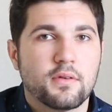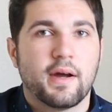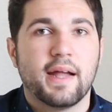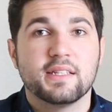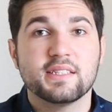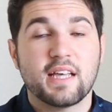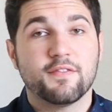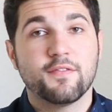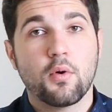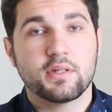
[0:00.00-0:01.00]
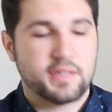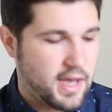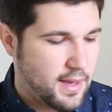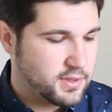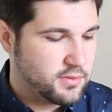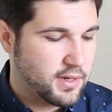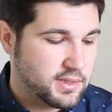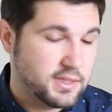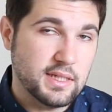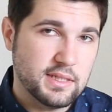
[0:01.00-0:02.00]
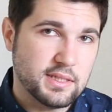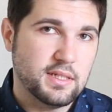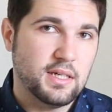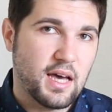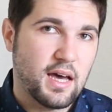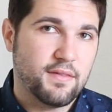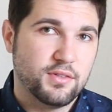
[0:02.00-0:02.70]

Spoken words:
Right? It does that 4 times, right? C, C, F,